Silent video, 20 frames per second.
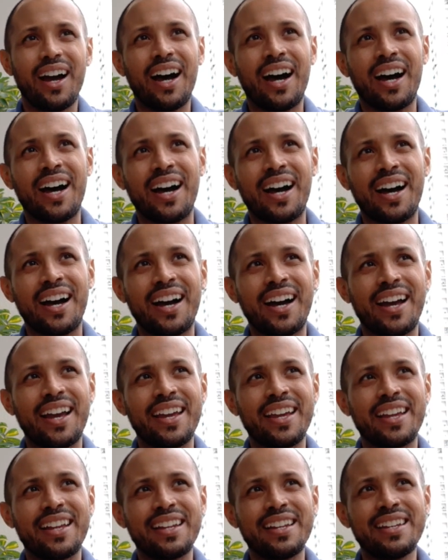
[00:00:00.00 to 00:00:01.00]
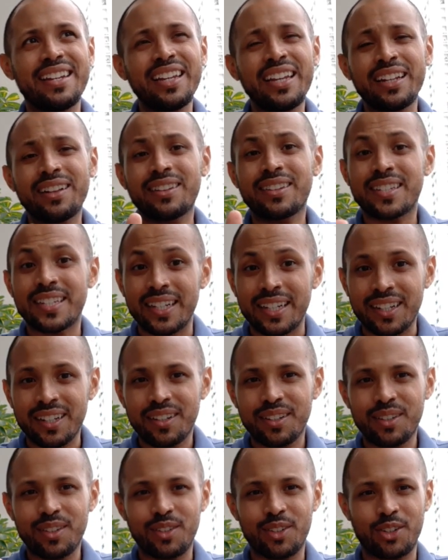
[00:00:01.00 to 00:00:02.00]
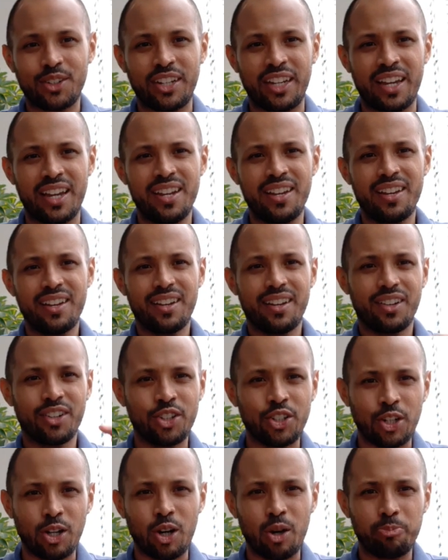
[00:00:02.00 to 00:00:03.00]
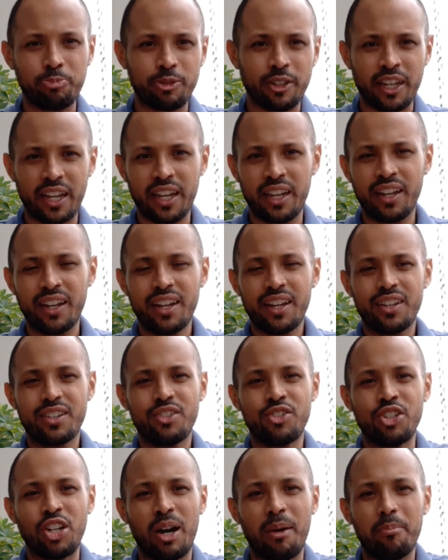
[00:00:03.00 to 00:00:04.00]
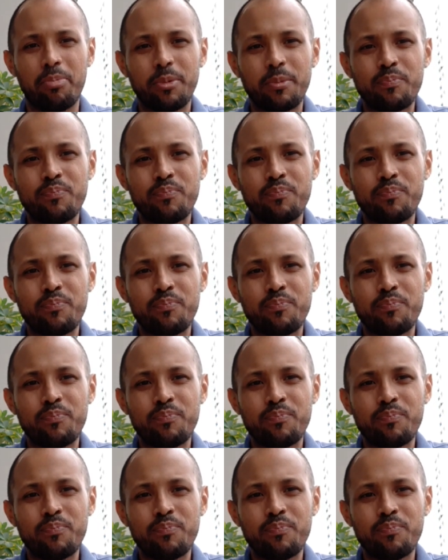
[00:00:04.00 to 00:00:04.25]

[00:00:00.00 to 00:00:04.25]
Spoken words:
I need to, okay, go, play, jump,